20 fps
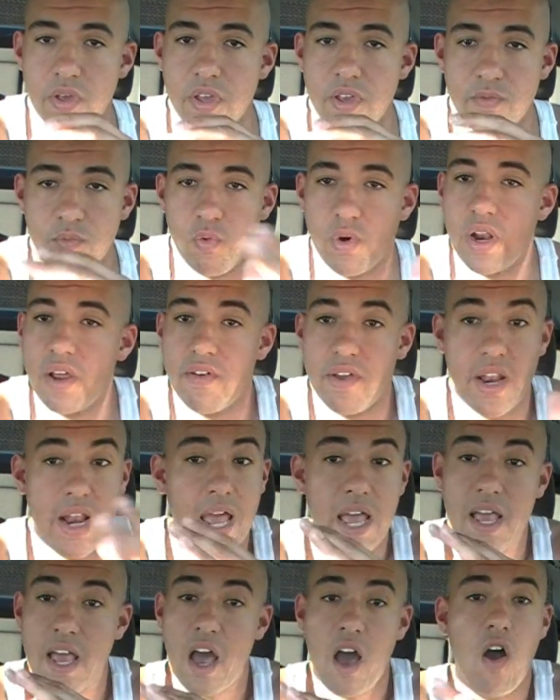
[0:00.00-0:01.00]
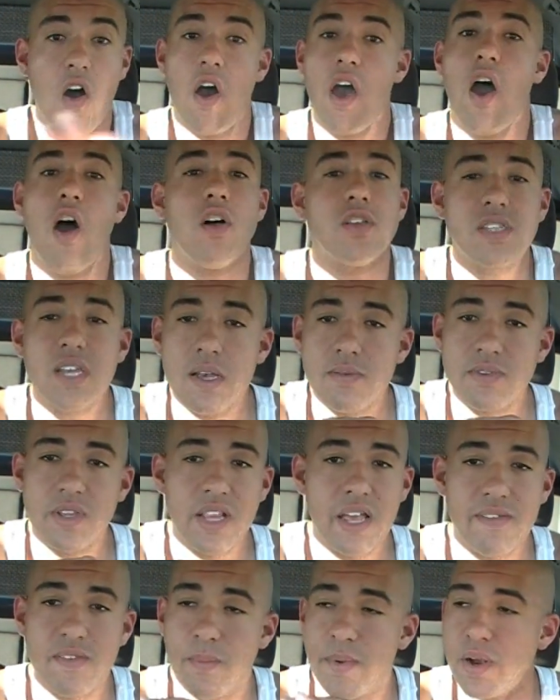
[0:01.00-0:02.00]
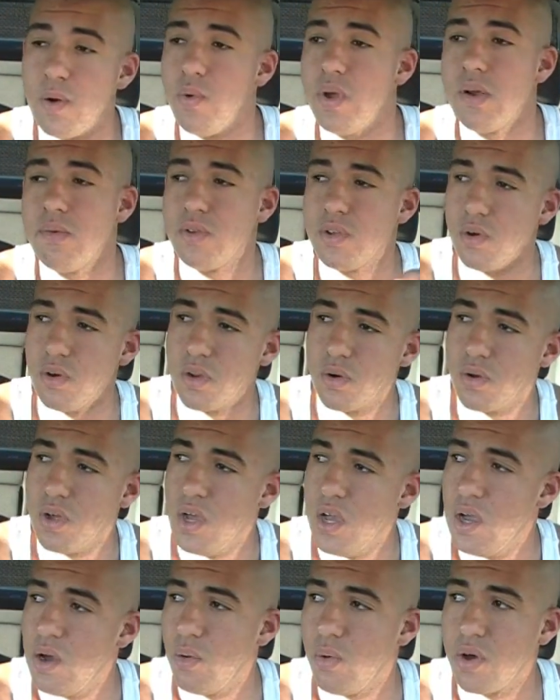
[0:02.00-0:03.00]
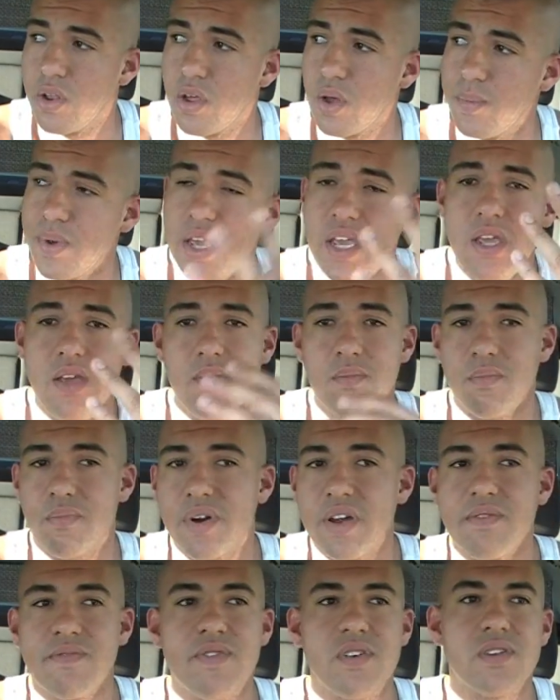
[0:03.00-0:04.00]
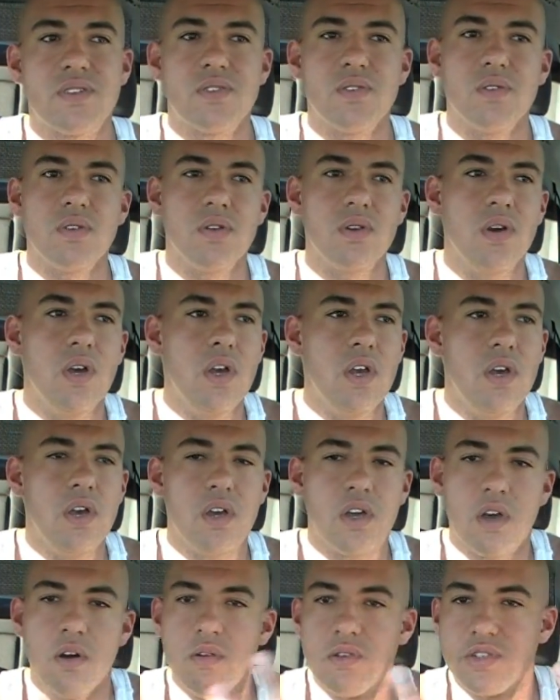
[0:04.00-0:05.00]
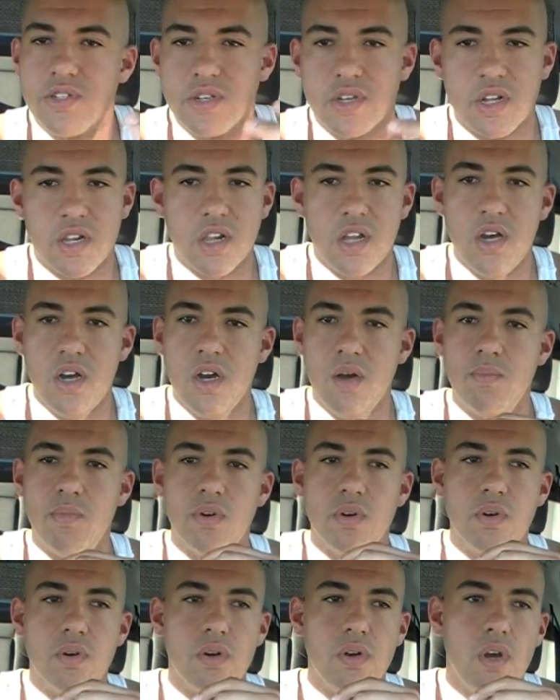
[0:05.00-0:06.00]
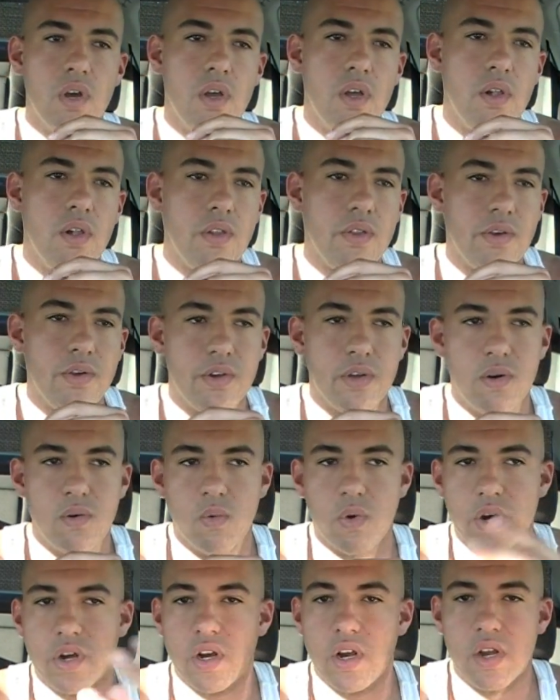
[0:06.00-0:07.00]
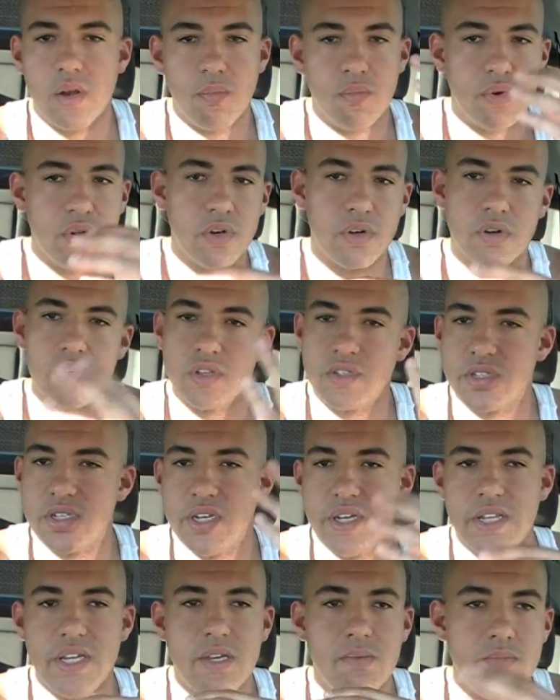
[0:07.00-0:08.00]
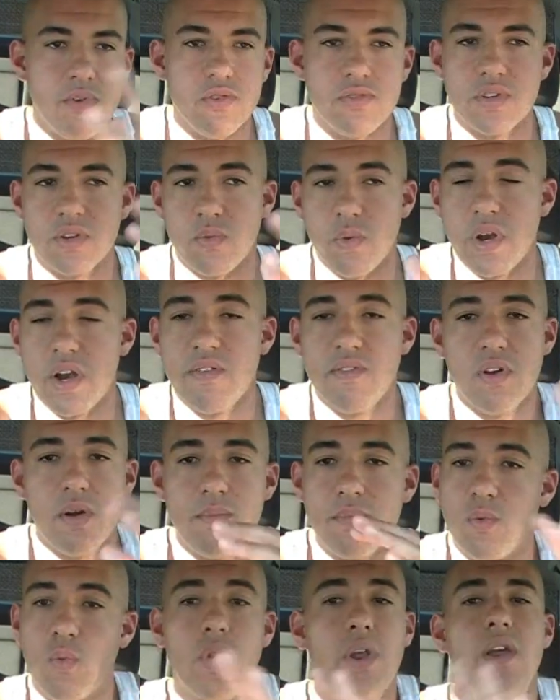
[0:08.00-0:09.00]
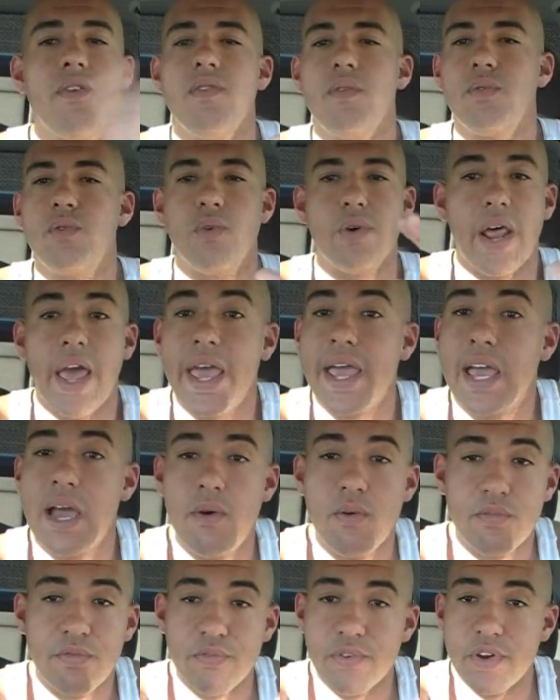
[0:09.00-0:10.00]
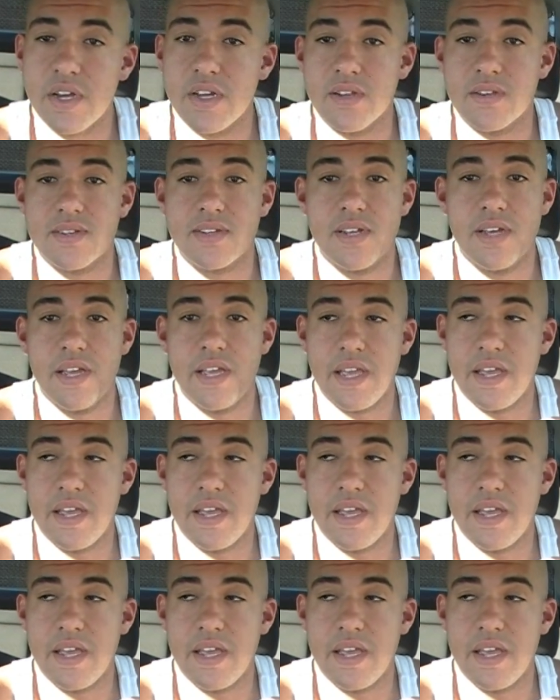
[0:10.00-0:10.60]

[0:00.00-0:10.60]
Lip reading: If whatever, and all times in life, no matter what I'm doing, whether I'm eating breakfast or going to the club or working on a book or CD, music, whatever I'm doing, hang out with friends.